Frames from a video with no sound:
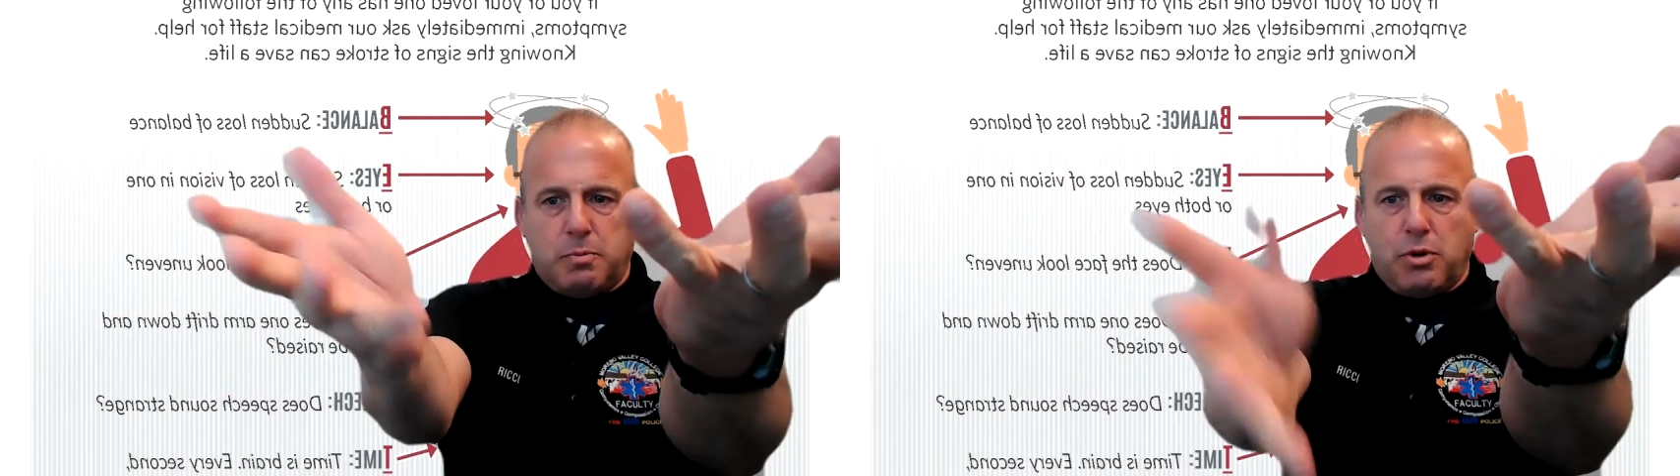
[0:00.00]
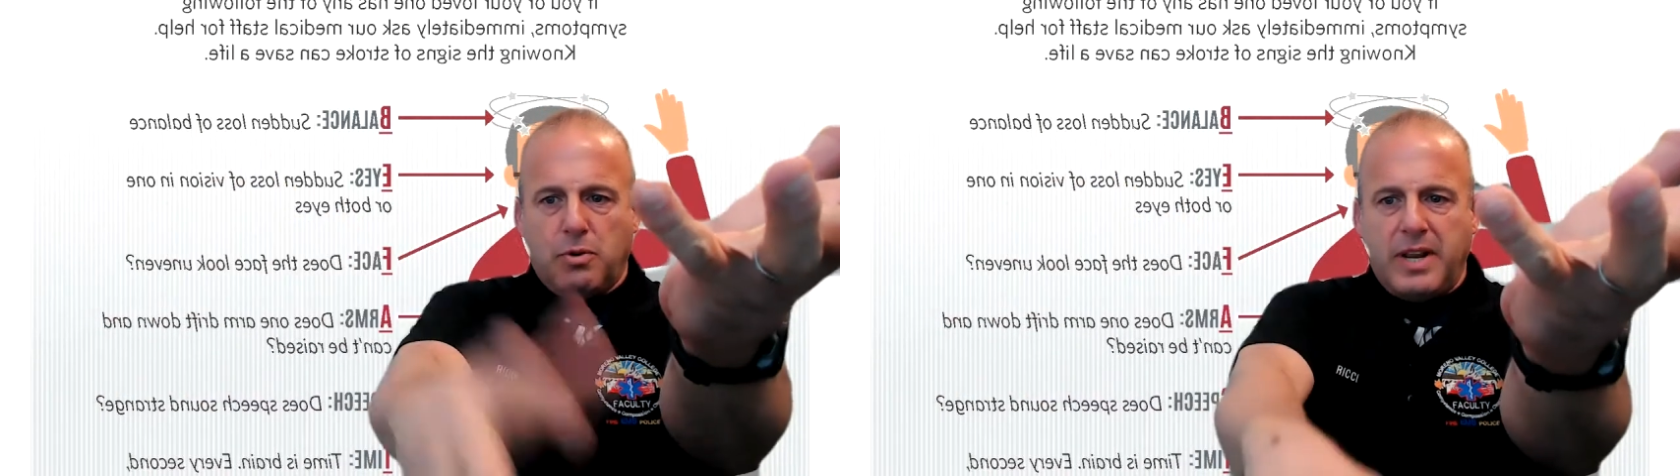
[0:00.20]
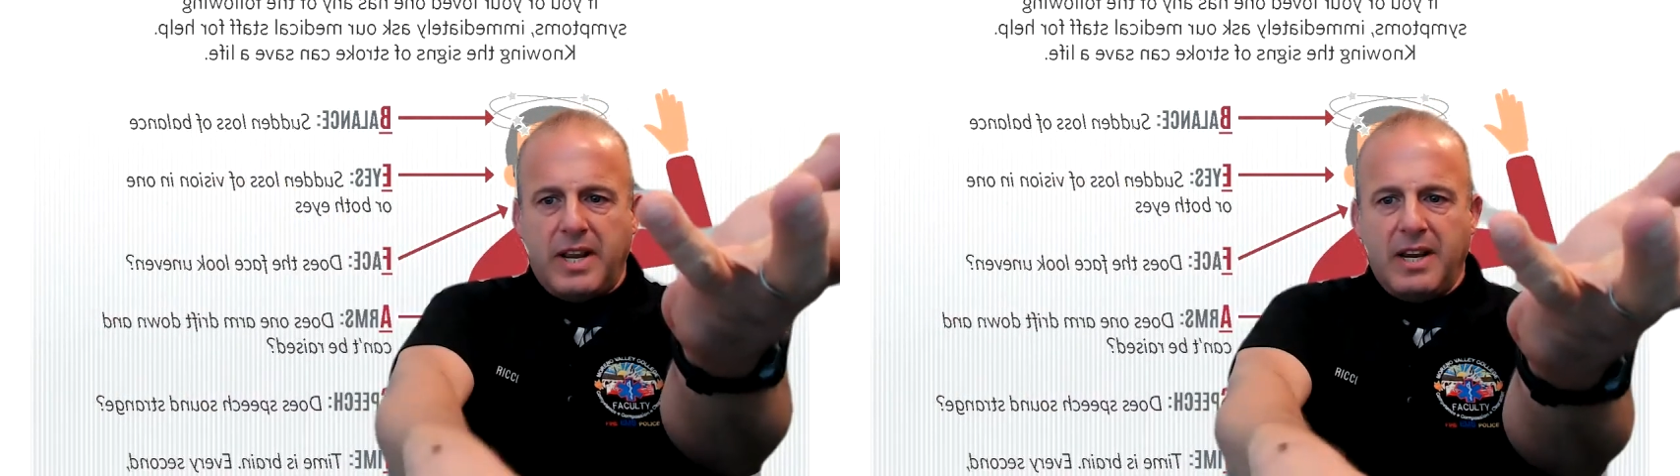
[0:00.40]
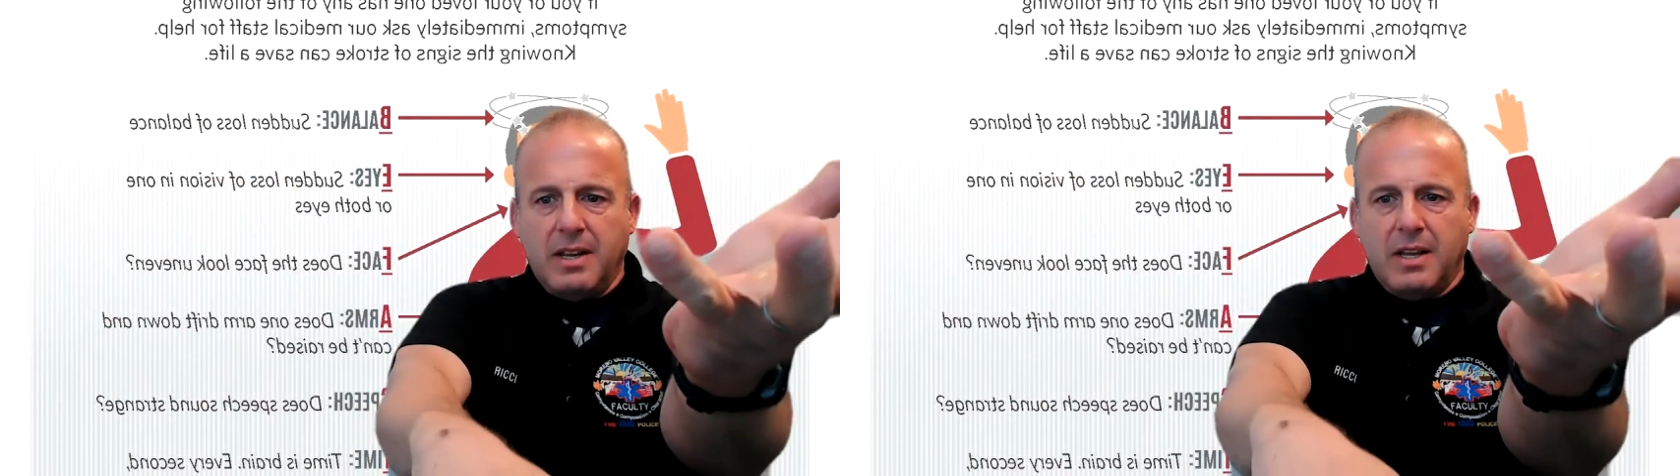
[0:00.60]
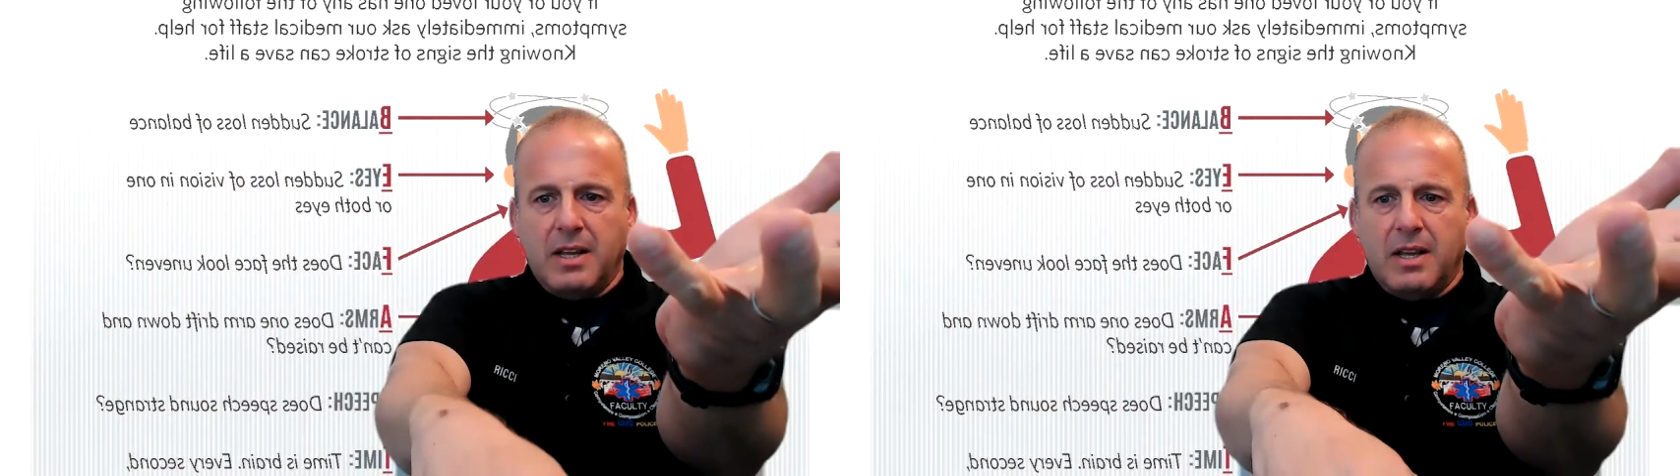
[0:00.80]
pronating
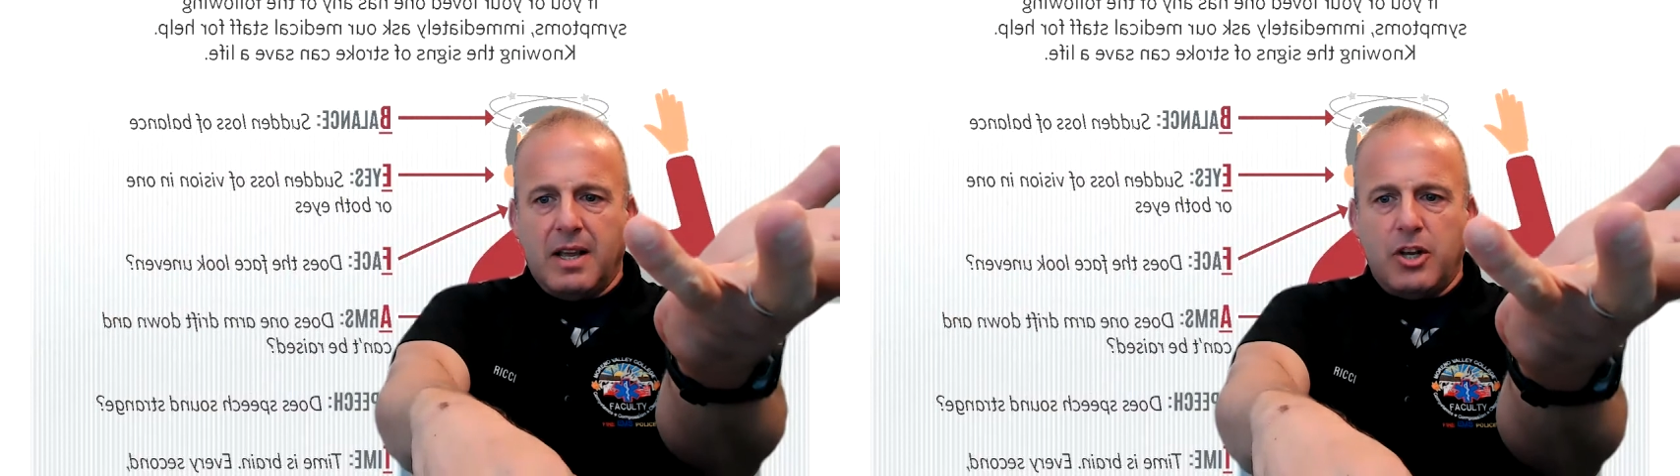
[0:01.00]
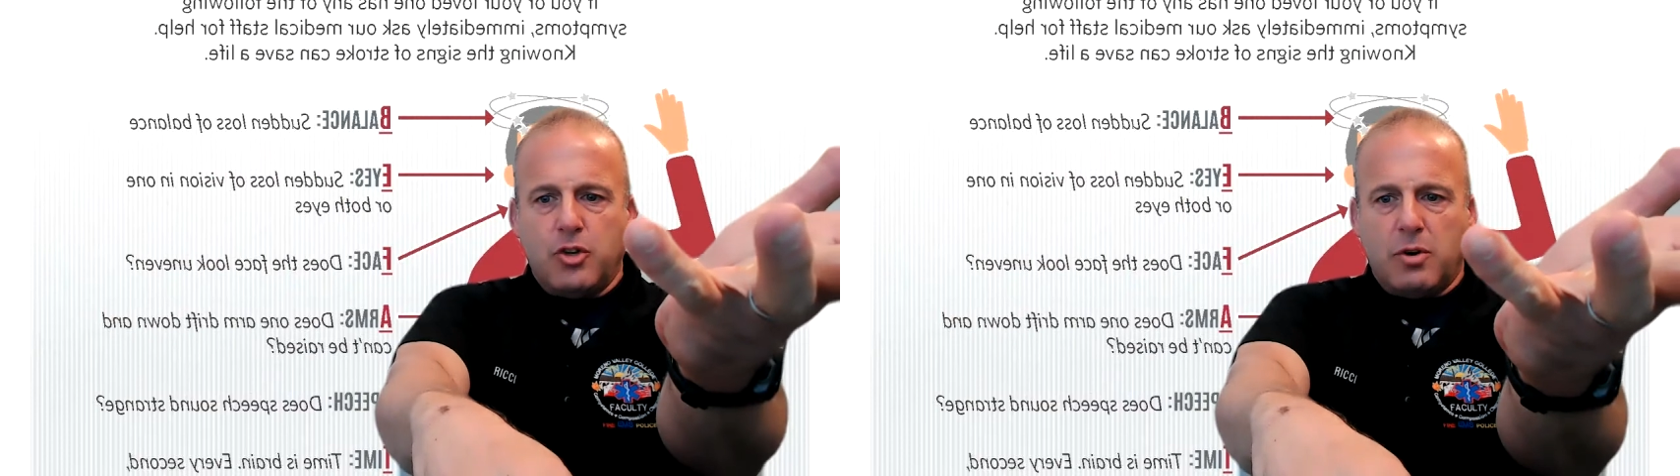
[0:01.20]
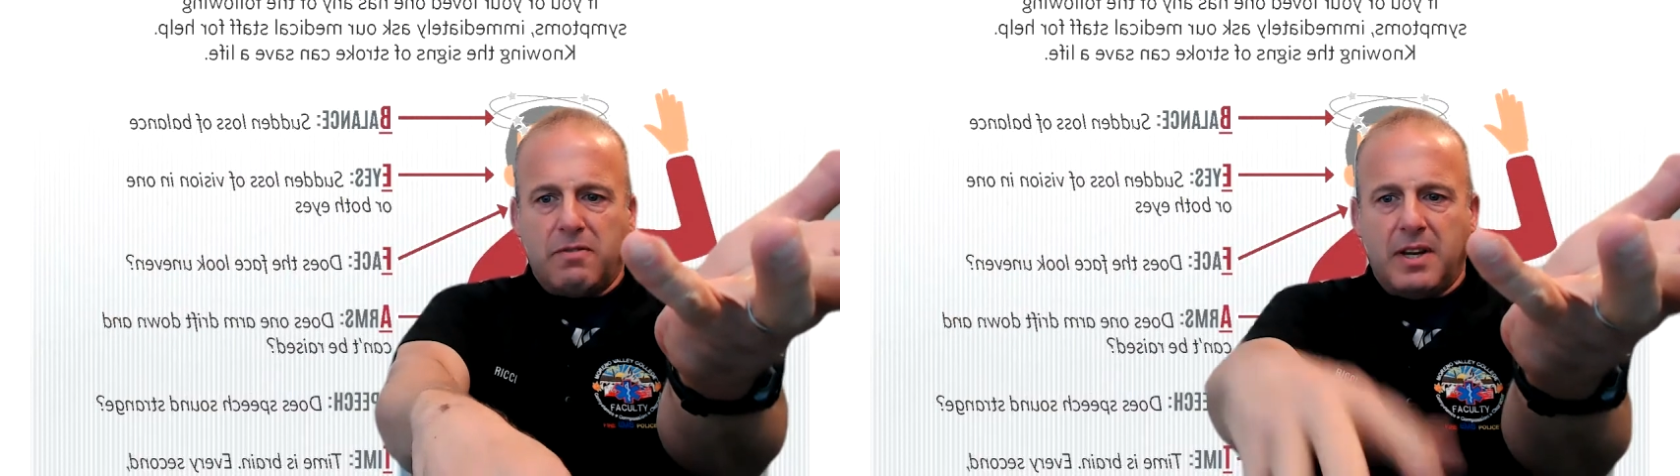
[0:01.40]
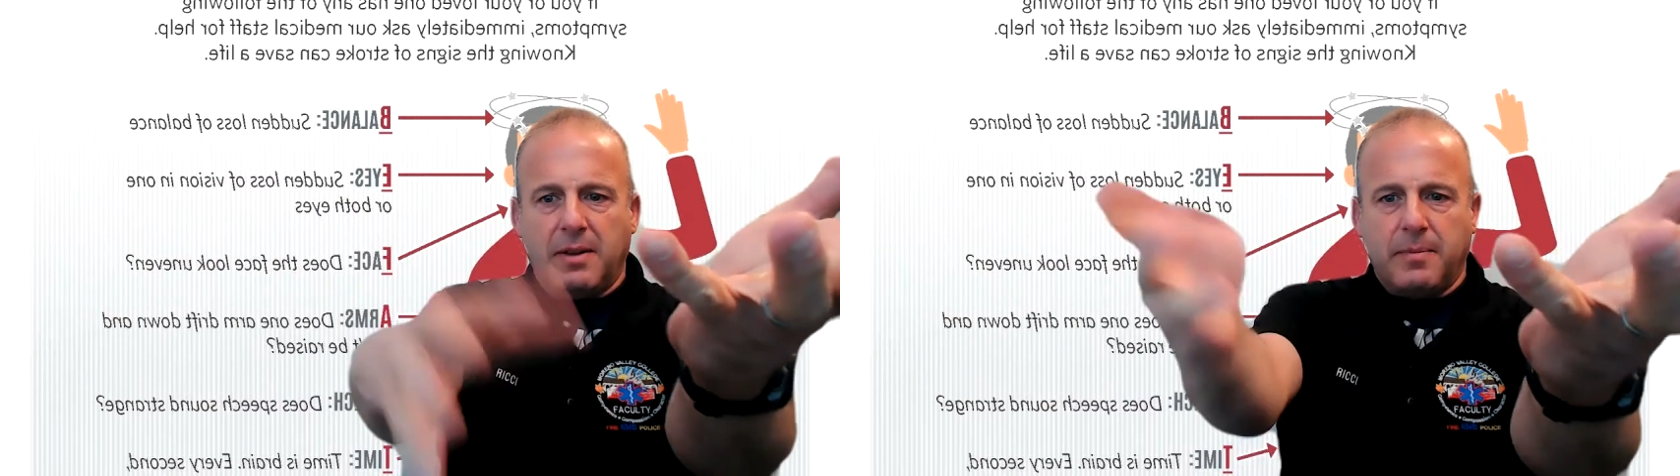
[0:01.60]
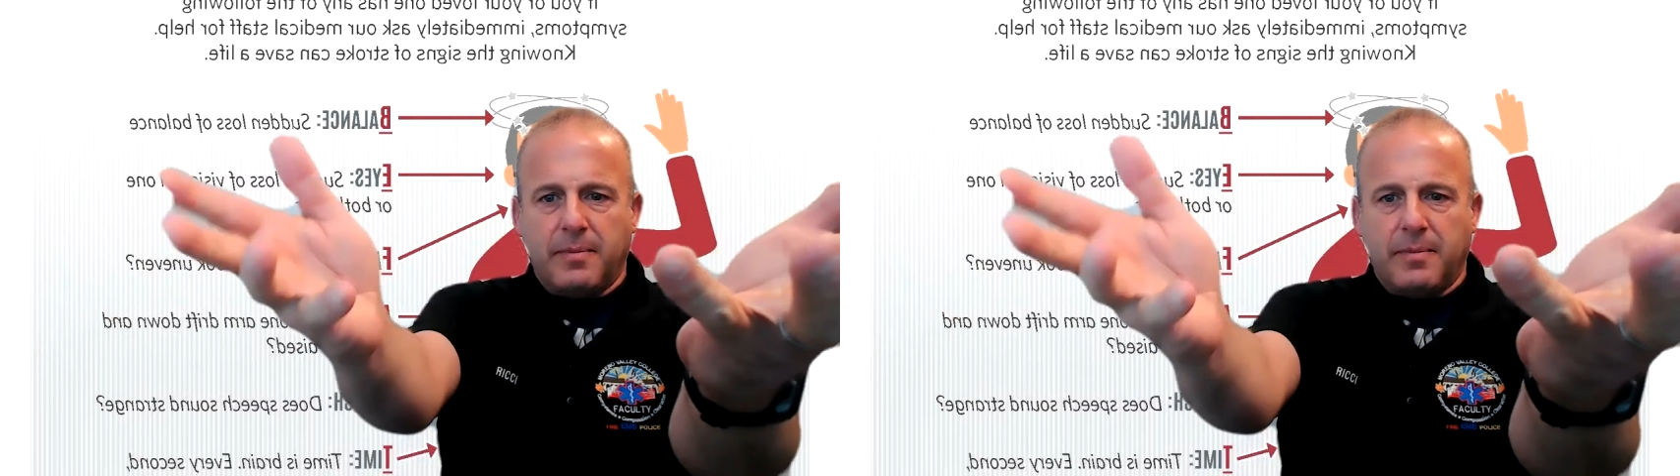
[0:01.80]
and drifting.